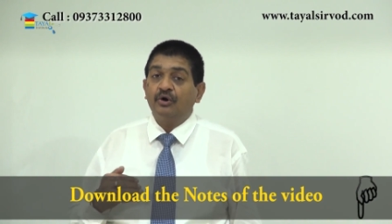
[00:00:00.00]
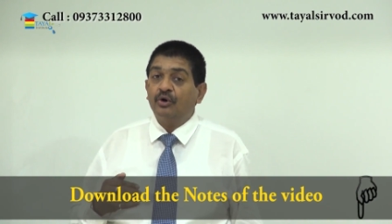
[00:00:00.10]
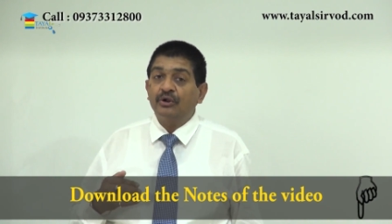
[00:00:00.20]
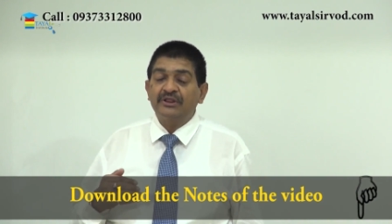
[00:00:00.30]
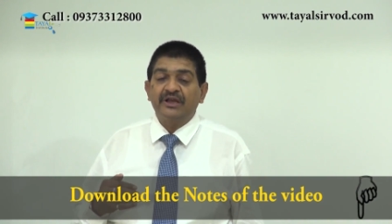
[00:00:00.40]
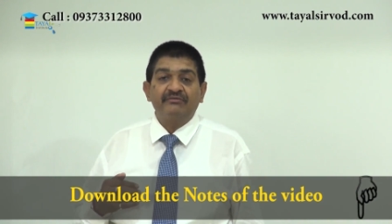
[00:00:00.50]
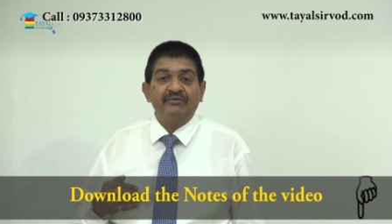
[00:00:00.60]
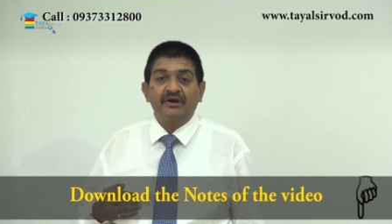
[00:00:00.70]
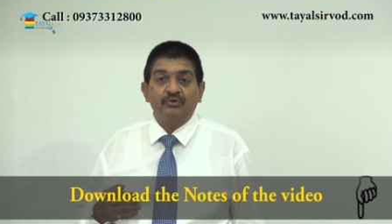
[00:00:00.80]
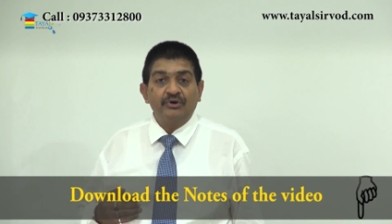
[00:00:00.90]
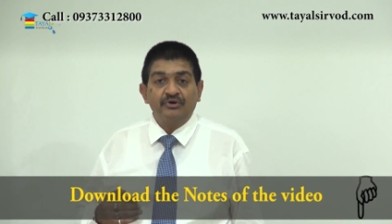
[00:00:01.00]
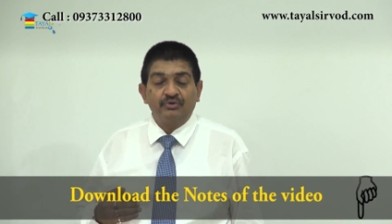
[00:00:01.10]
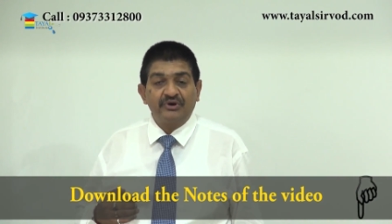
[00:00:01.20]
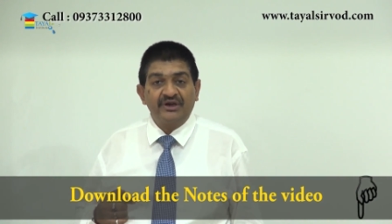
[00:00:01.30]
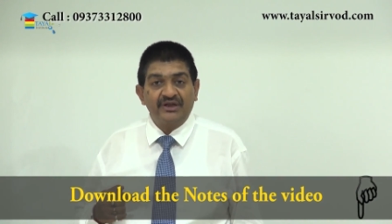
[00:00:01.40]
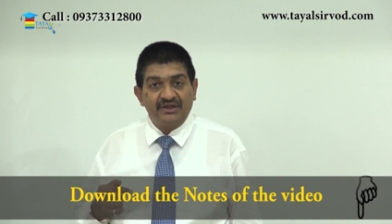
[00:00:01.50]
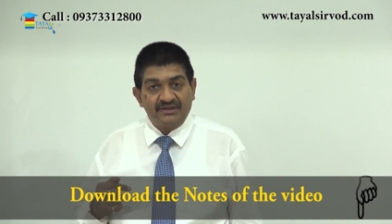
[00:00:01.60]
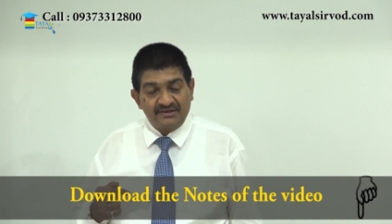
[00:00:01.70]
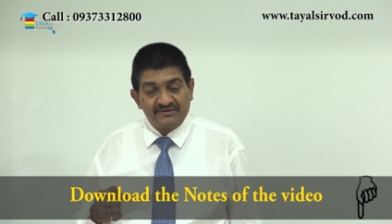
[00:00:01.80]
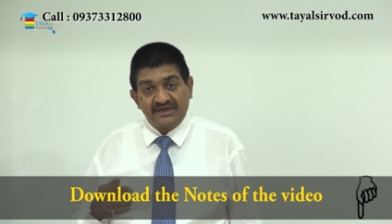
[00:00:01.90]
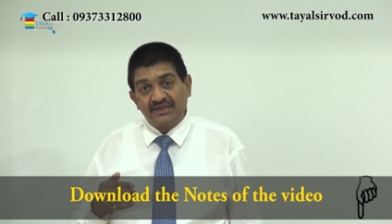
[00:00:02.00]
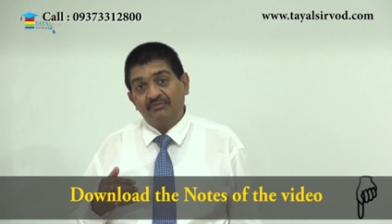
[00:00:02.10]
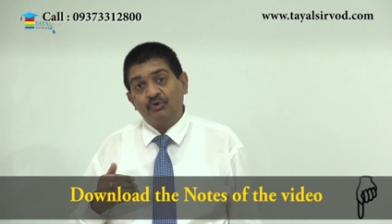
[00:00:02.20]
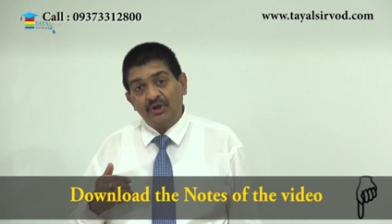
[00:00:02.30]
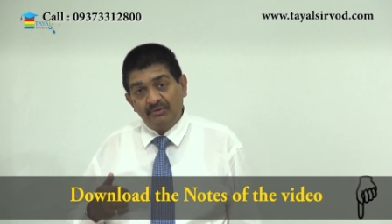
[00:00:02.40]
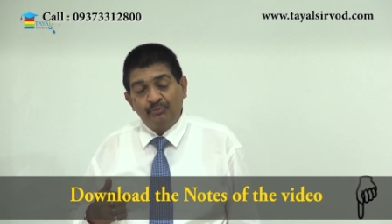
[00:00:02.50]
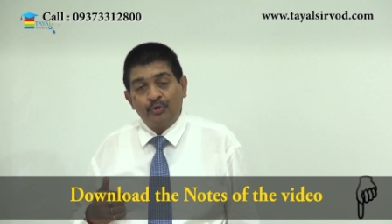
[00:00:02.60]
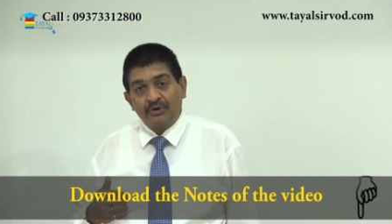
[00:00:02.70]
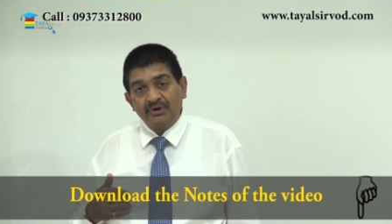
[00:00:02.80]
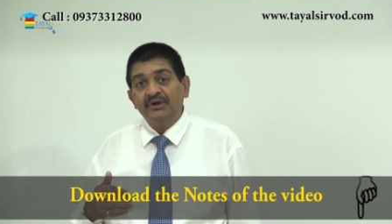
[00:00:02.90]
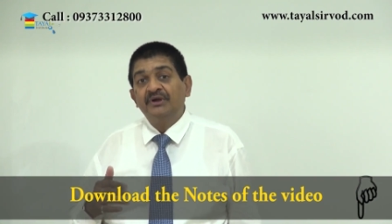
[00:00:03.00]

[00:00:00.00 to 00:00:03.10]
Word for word: all that we are going to read in this, that is about import.